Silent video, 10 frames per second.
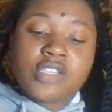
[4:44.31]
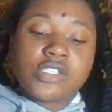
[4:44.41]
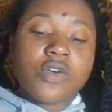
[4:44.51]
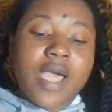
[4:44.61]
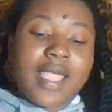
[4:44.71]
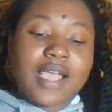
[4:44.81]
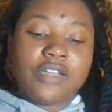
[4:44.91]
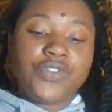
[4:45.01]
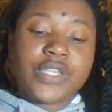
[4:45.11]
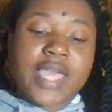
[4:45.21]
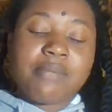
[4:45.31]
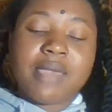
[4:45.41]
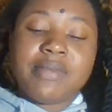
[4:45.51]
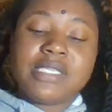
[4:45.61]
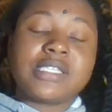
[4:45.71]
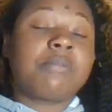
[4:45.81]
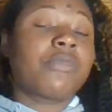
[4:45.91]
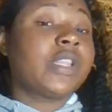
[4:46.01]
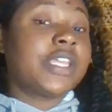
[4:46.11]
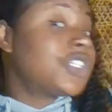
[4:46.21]
So I kind of feel like maybe some
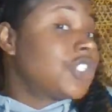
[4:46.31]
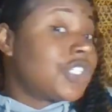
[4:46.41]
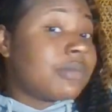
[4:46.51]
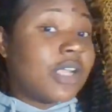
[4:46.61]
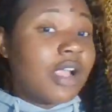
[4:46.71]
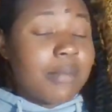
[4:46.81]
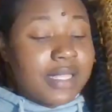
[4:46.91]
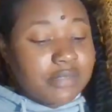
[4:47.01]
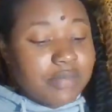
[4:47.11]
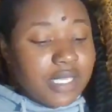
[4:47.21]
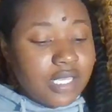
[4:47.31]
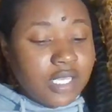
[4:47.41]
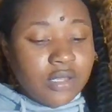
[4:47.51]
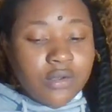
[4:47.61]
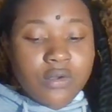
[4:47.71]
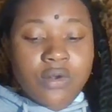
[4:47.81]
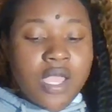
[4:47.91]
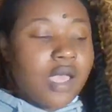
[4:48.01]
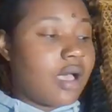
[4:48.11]
relationships are about to be healed.